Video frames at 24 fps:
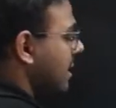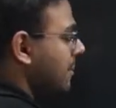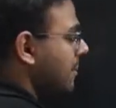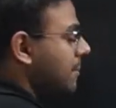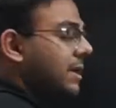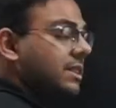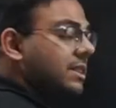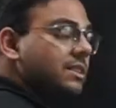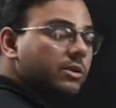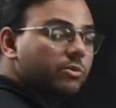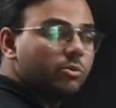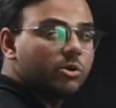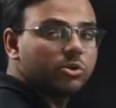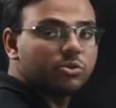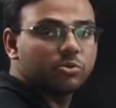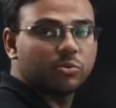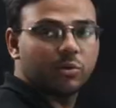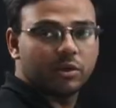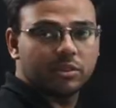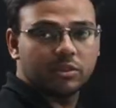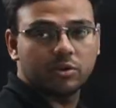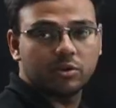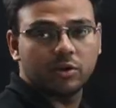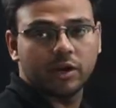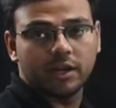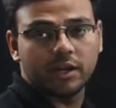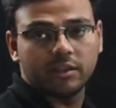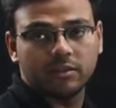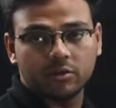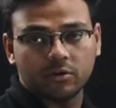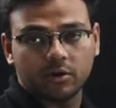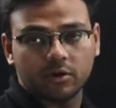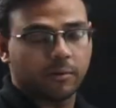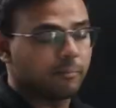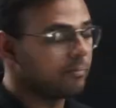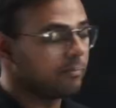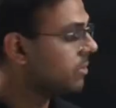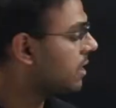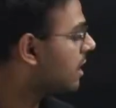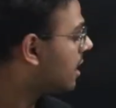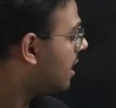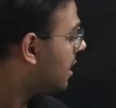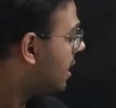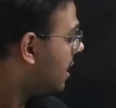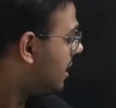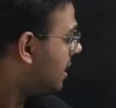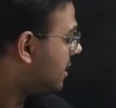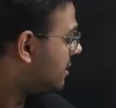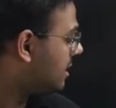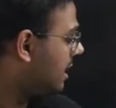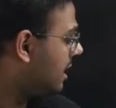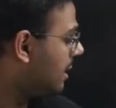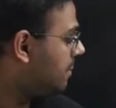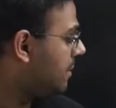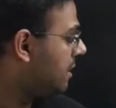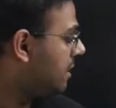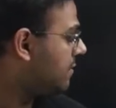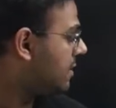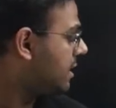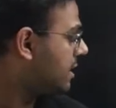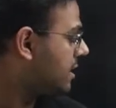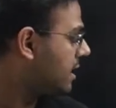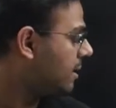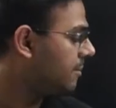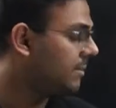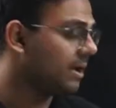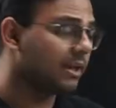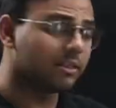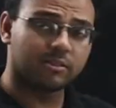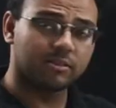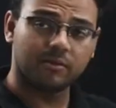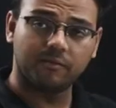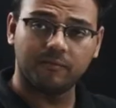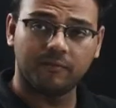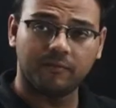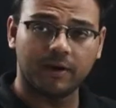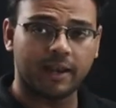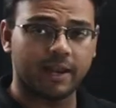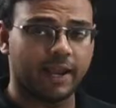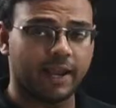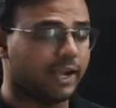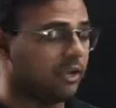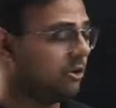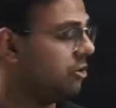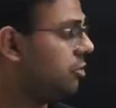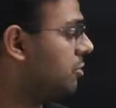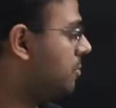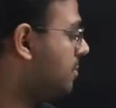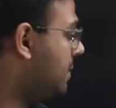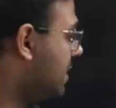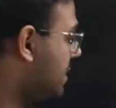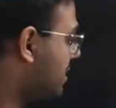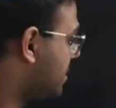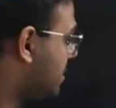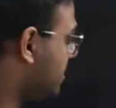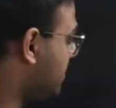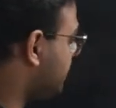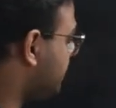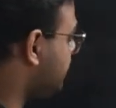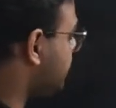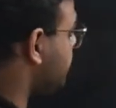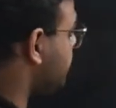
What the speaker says: CP is equals to 1080. CP will come as 180 rupees.